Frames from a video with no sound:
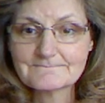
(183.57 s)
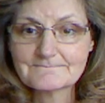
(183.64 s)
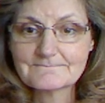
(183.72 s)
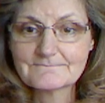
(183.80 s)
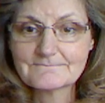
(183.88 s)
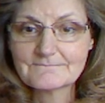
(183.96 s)

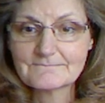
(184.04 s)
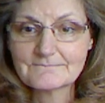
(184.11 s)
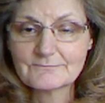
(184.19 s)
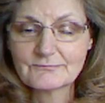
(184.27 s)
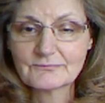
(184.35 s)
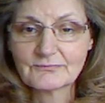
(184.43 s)

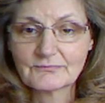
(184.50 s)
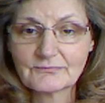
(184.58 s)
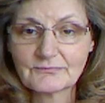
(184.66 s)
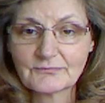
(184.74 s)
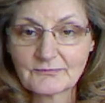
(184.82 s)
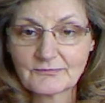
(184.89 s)

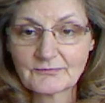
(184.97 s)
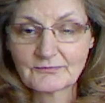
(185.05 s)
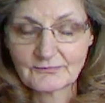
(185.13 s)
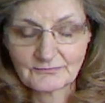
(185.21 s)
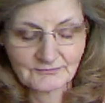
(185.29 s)
[no speech]